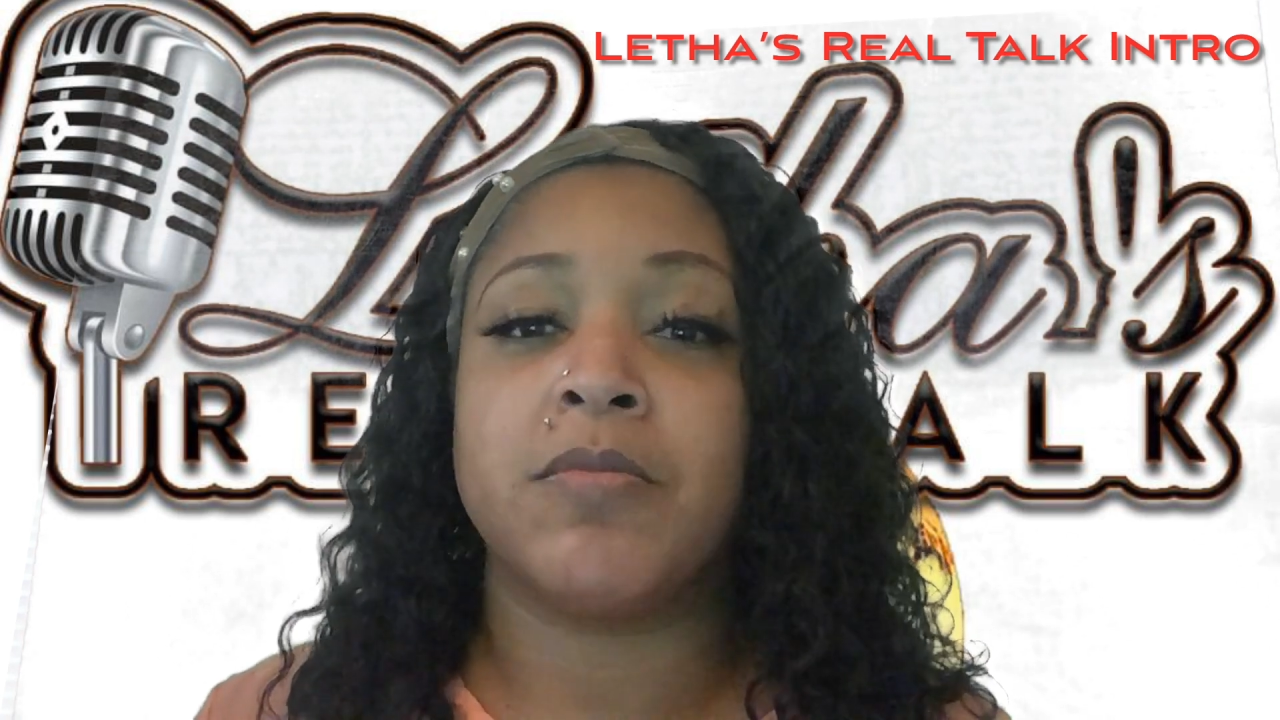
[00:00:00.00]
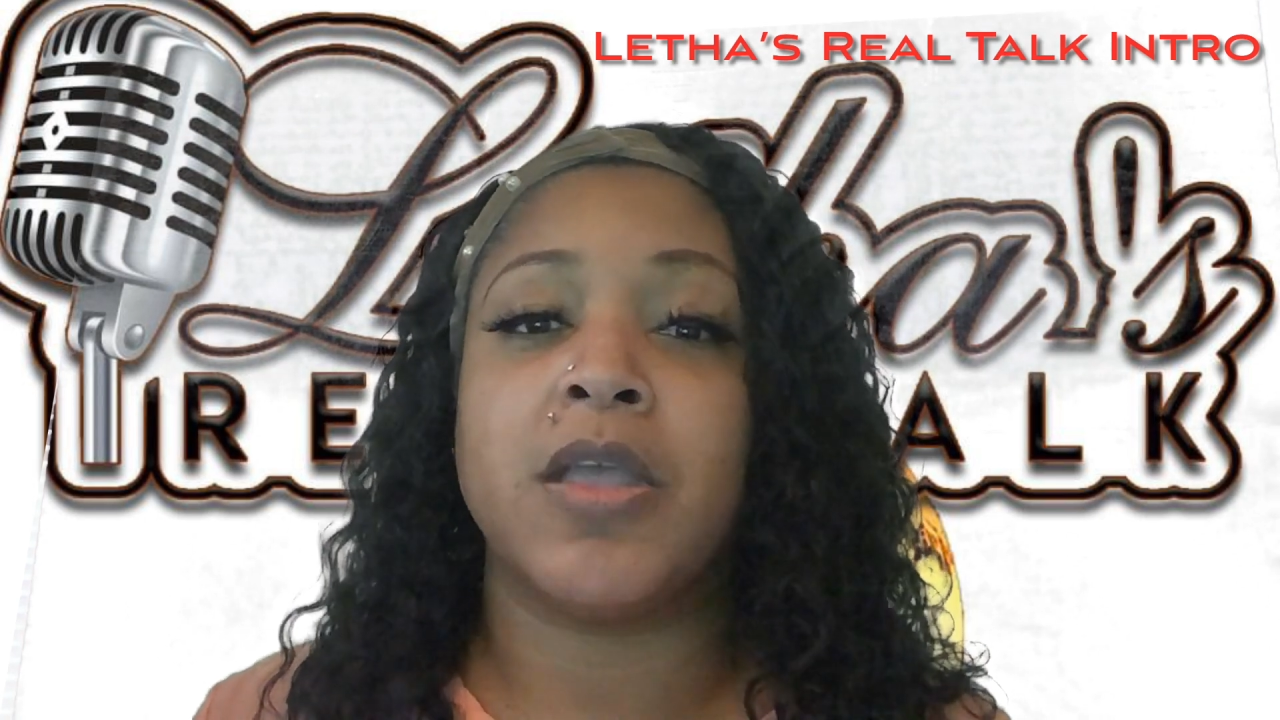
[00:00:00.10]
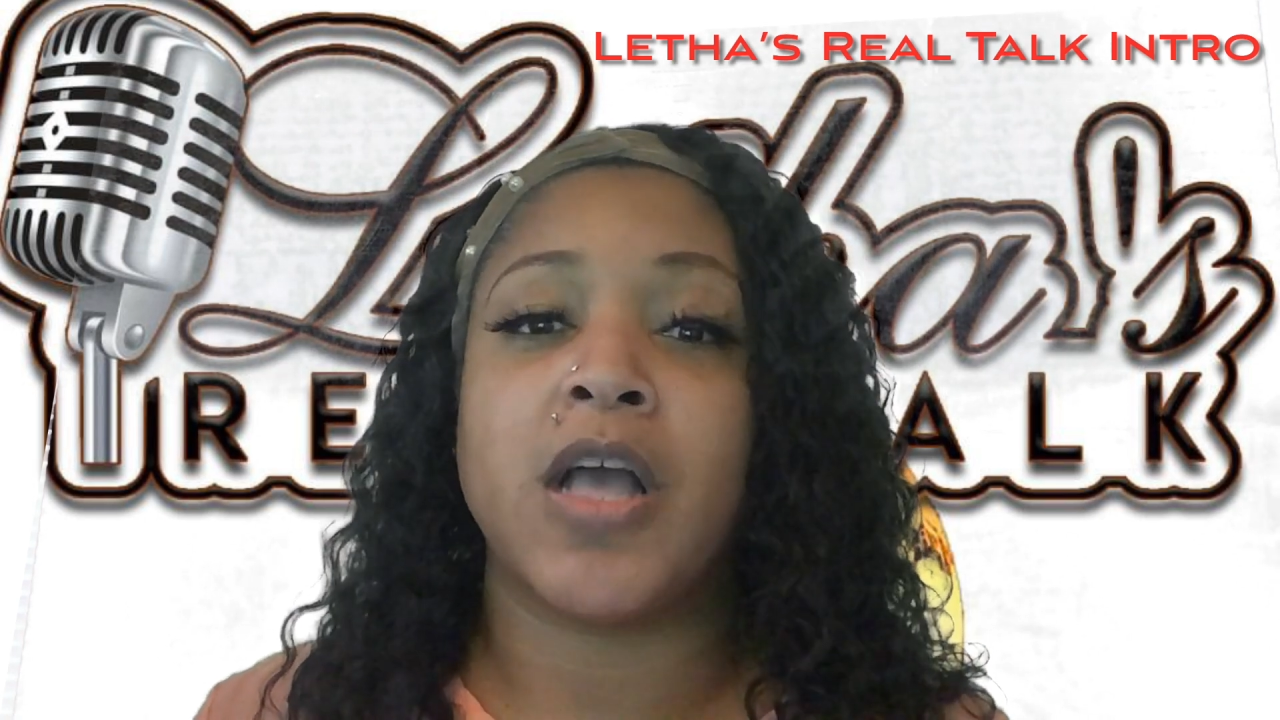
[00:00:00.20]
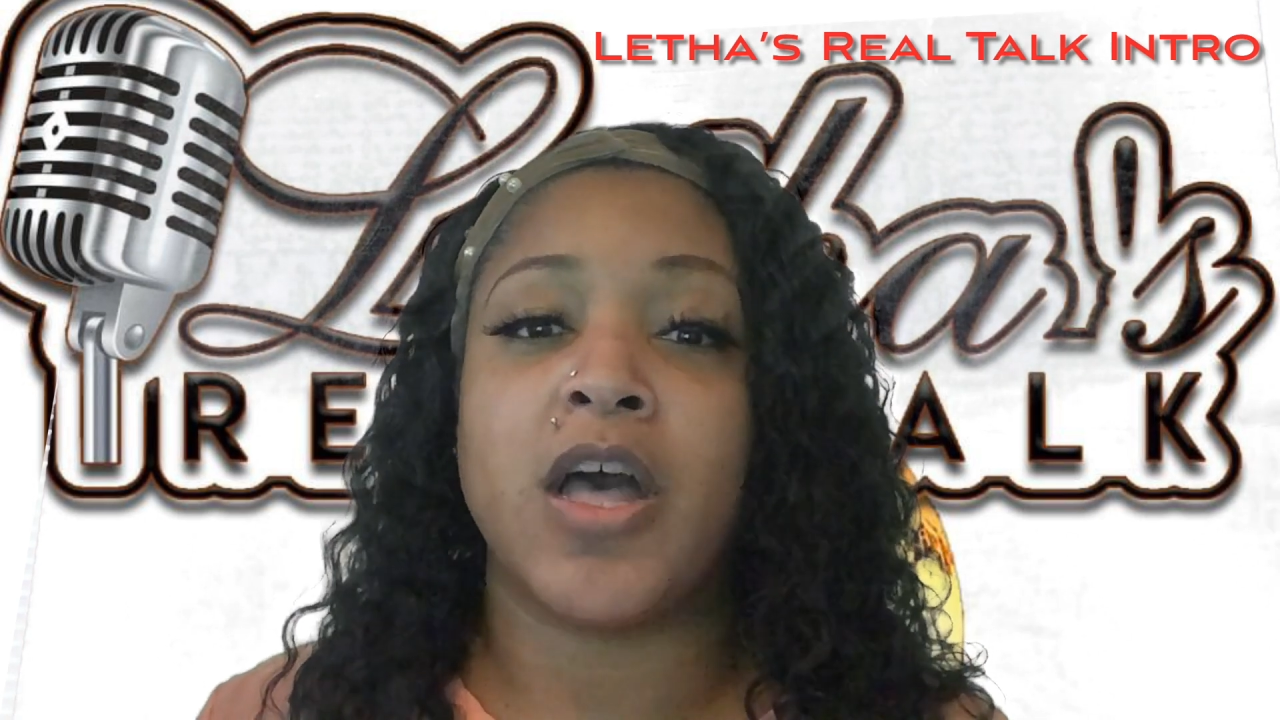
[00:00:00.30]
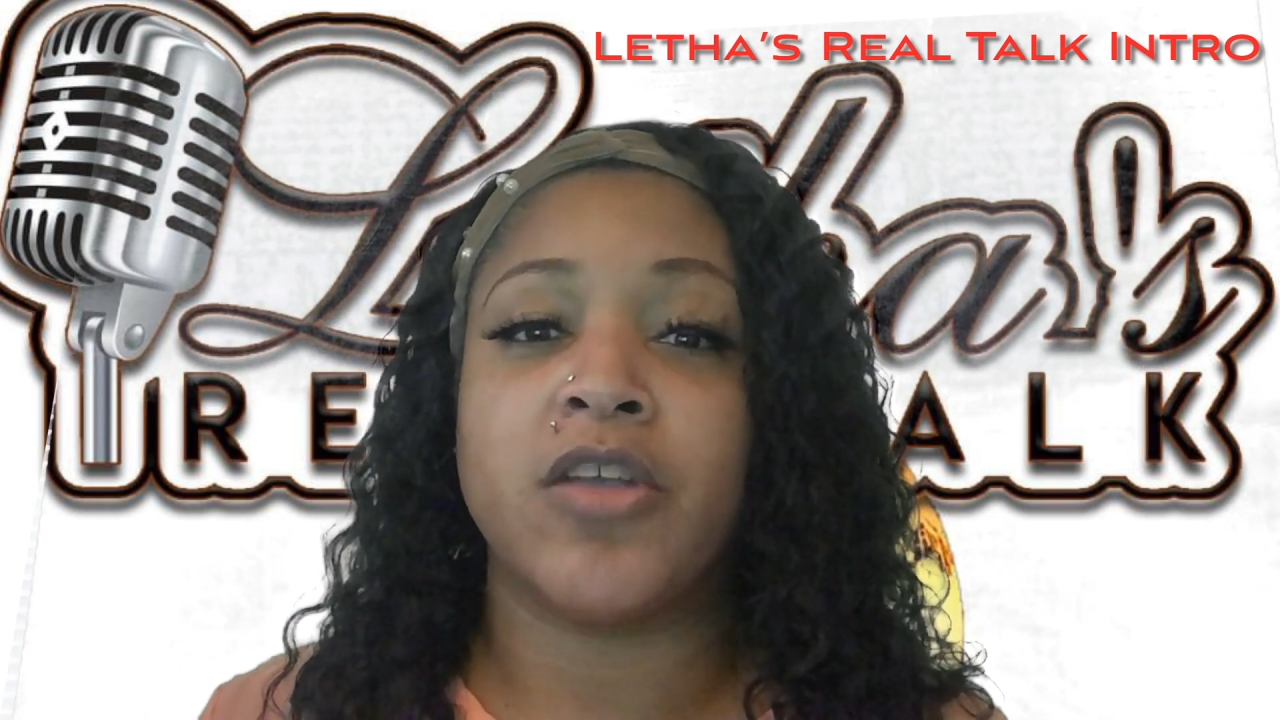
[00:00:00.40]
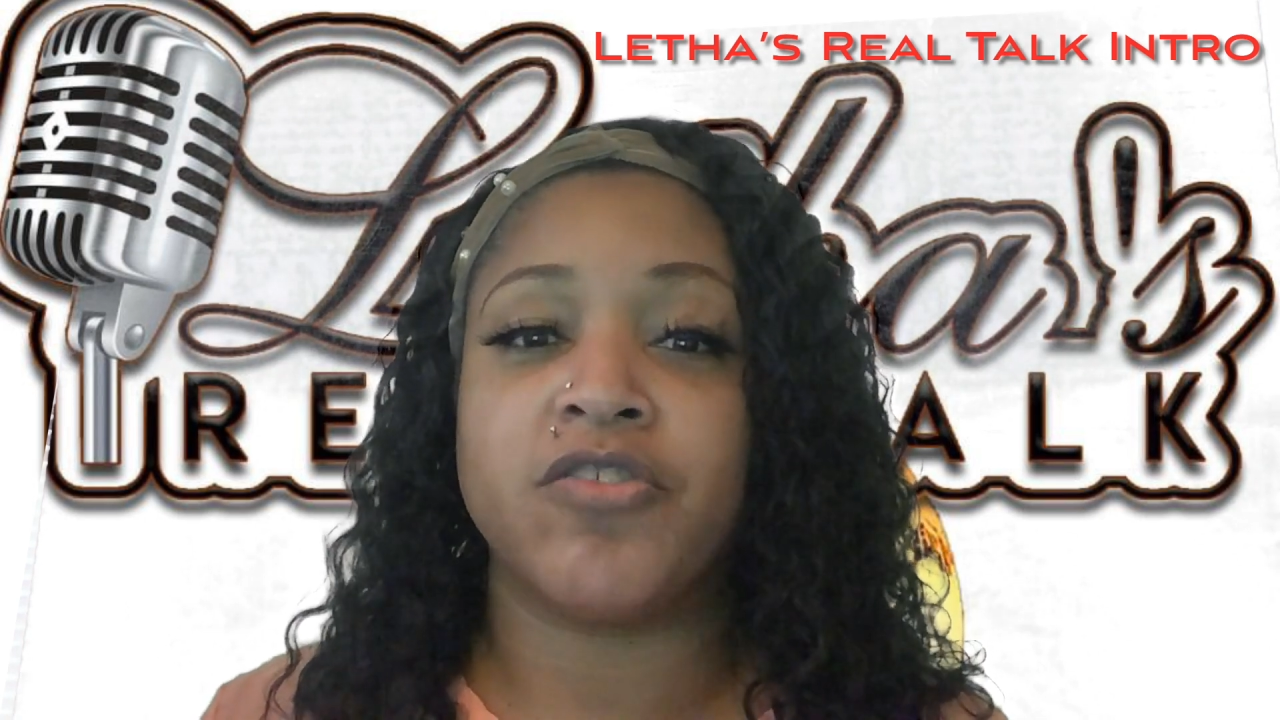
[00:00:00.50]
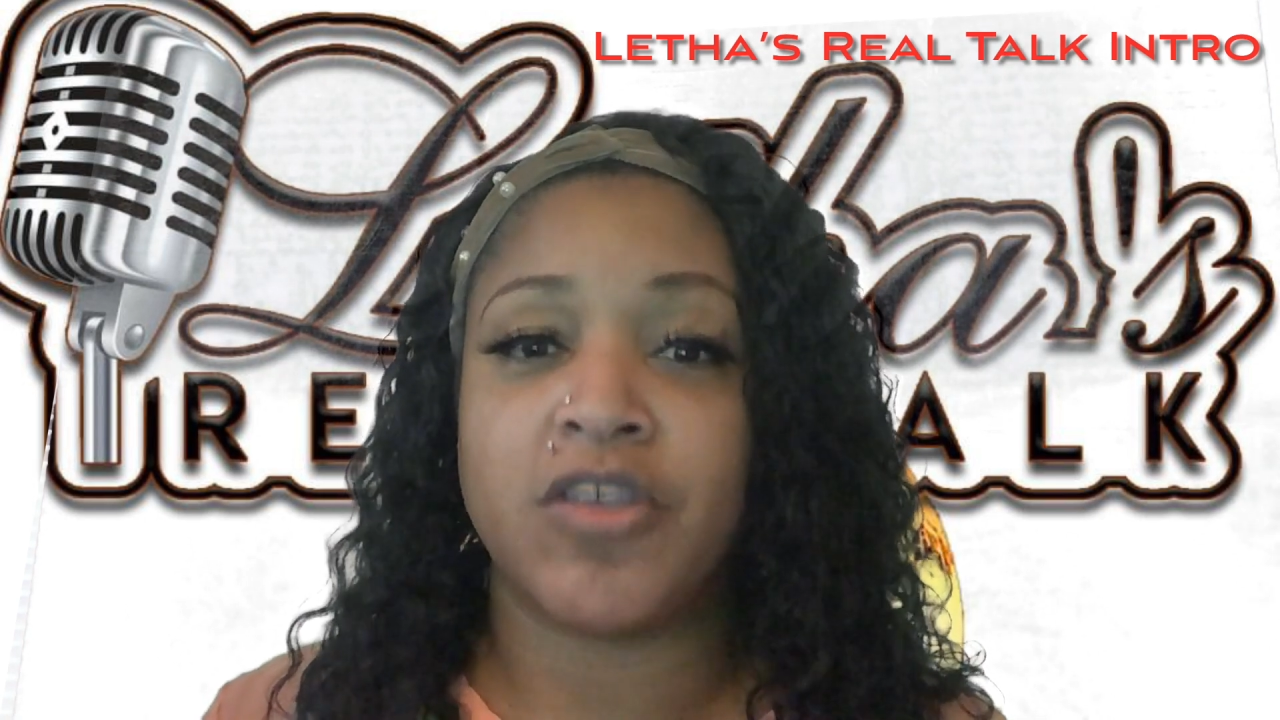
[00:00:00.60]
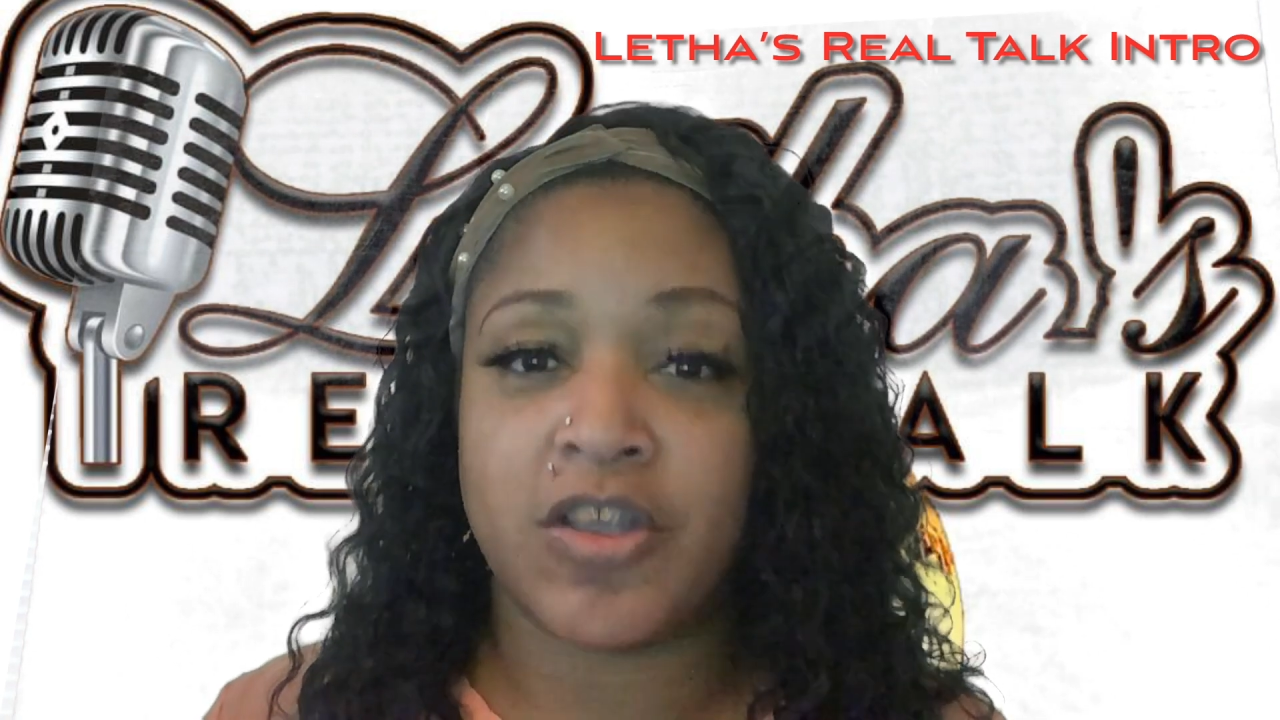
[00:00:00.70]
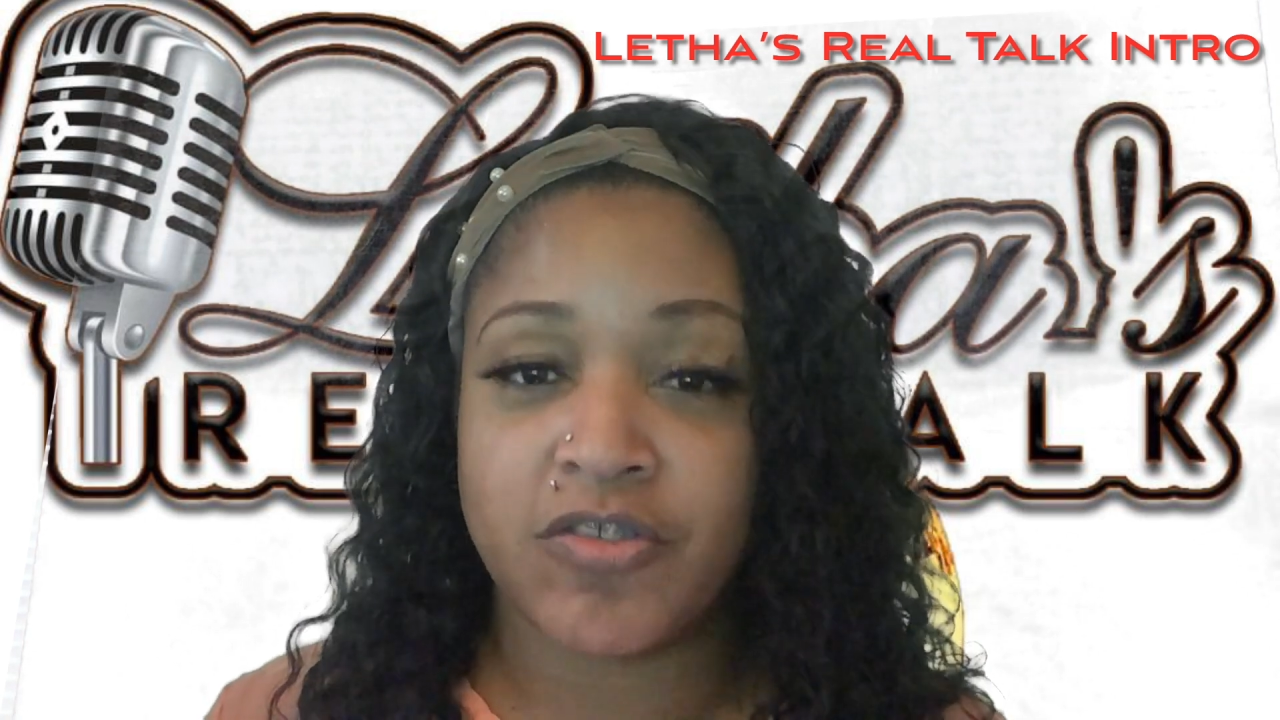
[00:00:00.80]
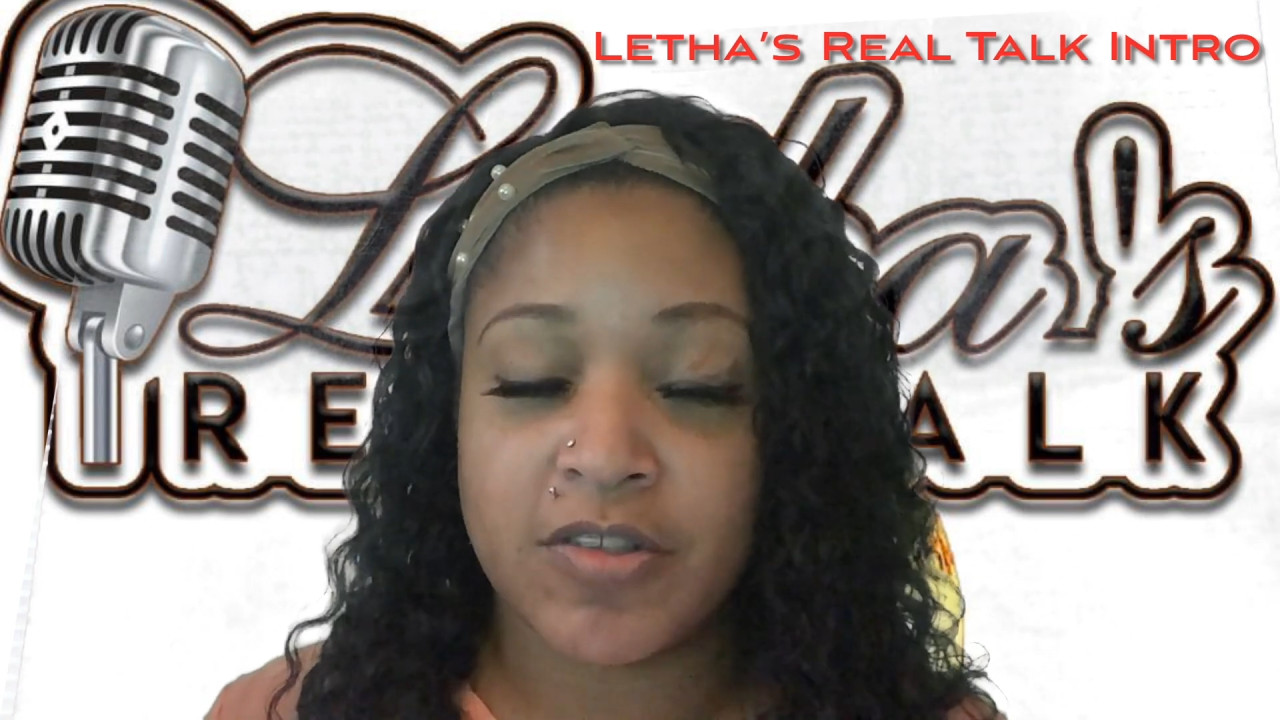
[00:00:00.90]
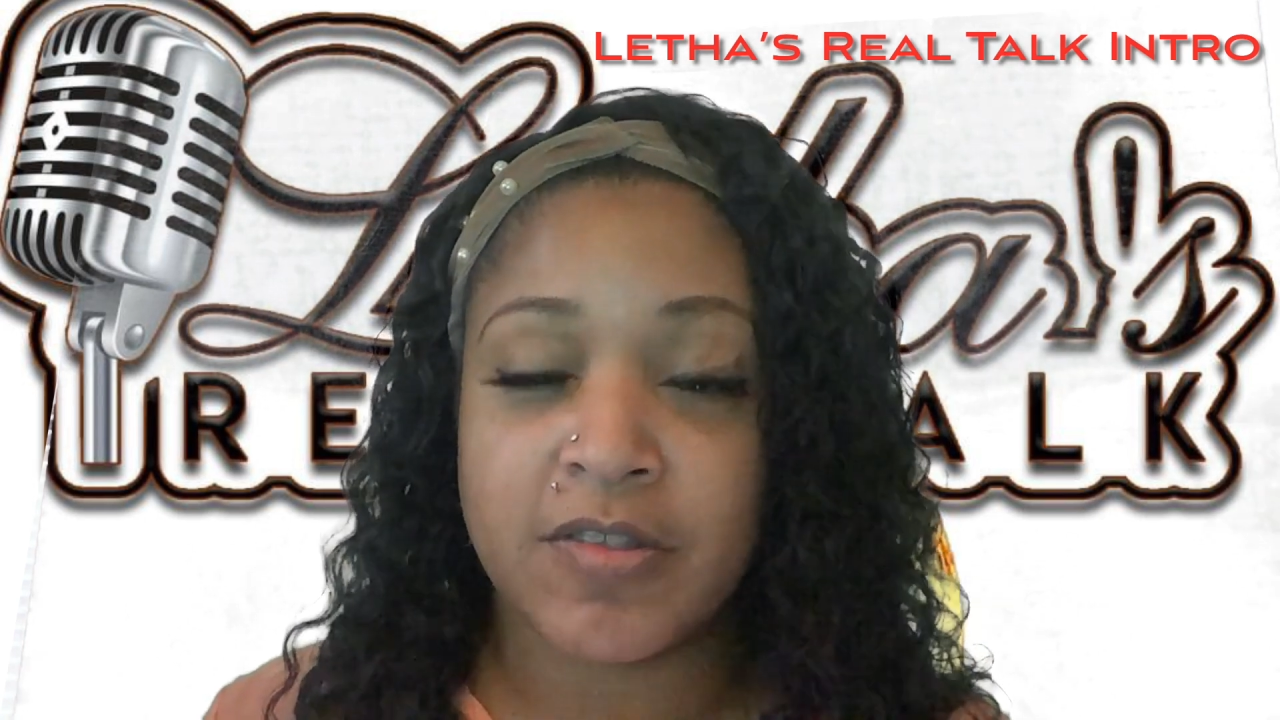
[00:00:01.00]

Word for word: be conscientious